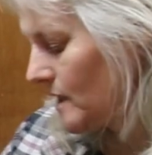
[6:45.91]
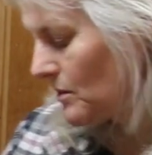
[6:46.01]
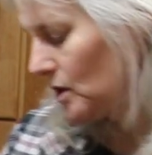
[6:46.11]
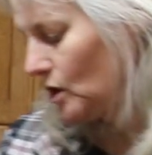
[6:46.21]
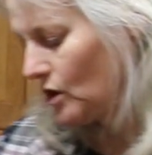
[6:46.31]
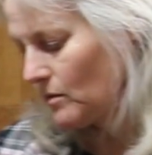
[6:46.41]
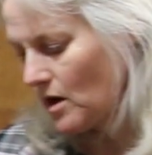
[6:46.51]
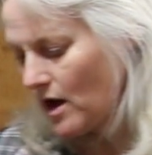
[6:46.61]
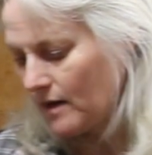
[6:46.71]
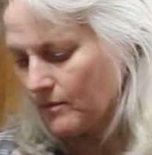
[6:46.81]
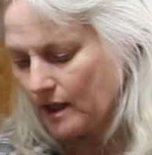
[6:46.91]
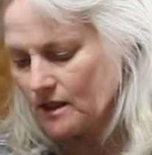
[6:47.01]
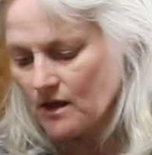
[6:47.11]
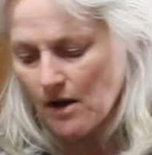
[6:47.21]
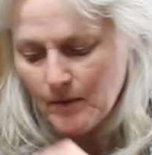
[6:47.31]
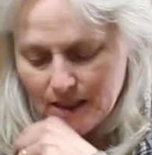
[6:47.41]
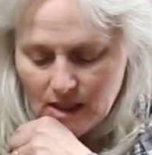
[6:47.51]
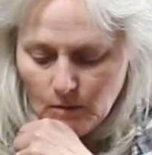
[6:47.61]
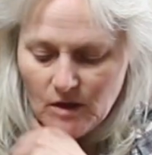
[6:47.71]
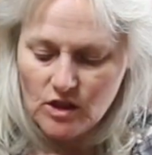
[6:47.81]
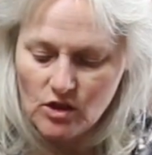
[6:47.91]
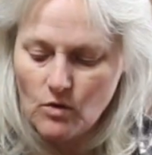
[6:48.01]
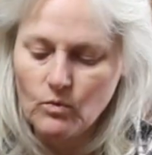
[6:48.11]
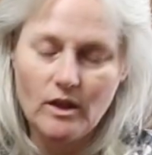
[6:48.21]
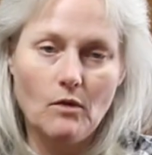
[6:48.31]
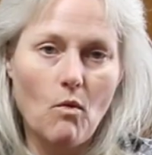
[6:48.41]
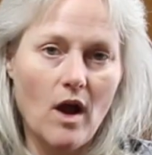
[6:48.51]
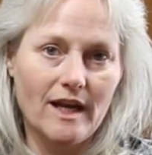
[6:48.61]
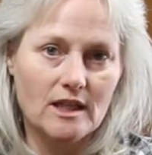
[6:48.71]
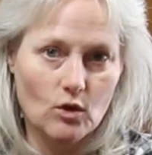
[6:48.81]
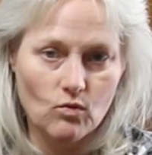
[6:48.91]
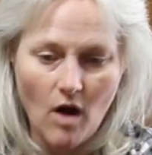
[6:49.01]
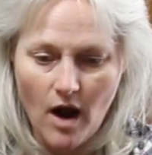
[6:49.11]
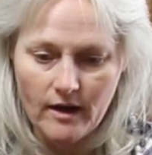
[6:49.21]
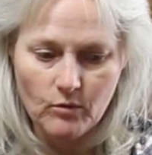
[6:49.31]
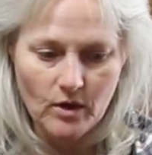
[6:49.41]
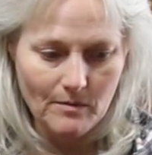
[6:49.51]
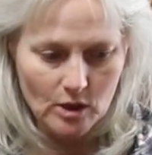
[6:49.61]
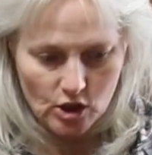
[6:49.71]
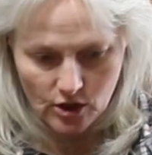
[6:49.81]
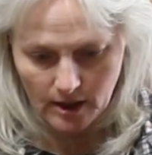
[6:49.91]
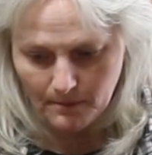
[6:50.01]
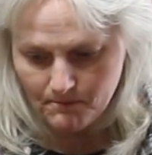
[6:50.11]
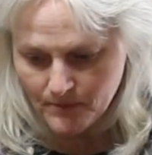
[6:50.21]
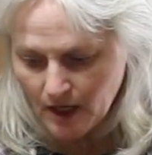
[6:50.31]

I spilled a little bit on it, but it's not a big deal. But you don't really want it to rot prematurely.